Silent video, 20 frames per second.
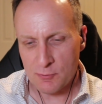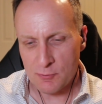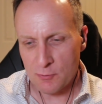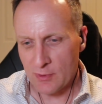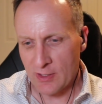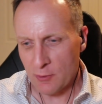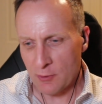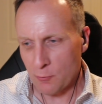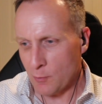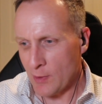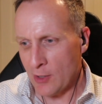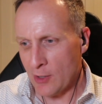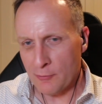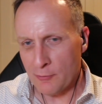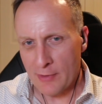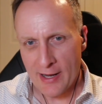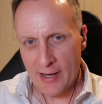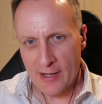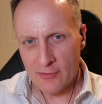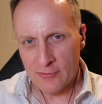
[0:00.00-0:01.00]
kind of
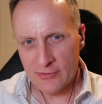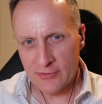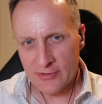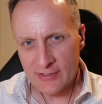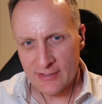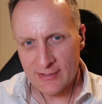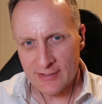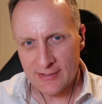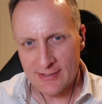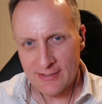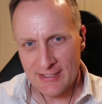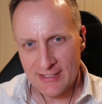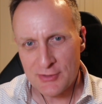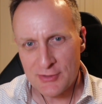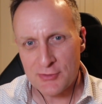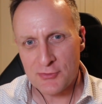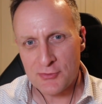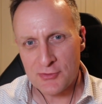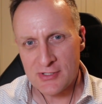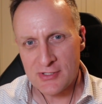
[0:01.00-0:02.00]
well-rounded,
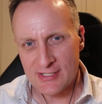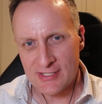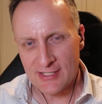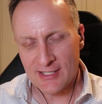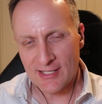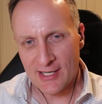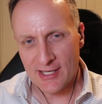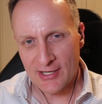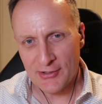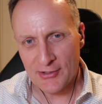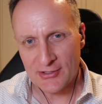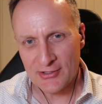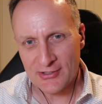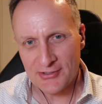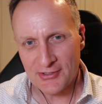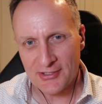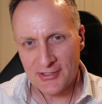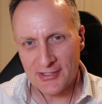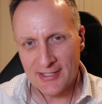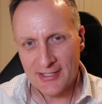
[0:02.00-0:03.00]
interesting
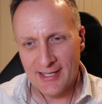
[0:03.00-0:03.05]
character.